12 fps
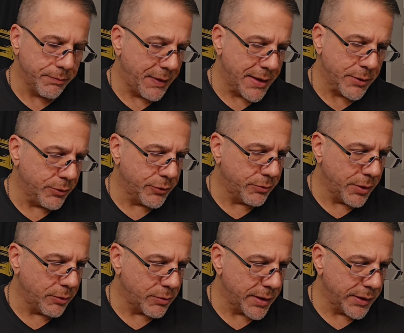thank
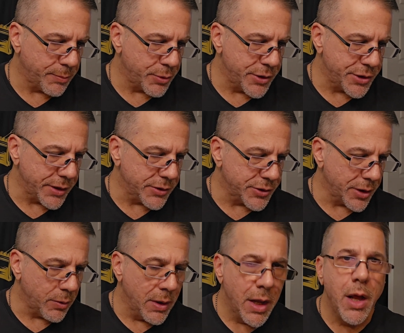you, greatly appreciated.
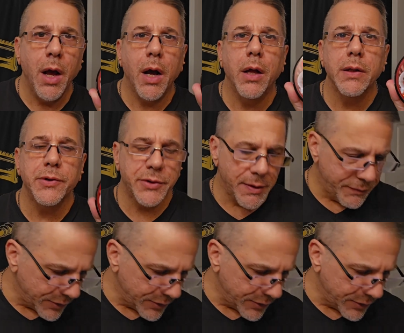So let's give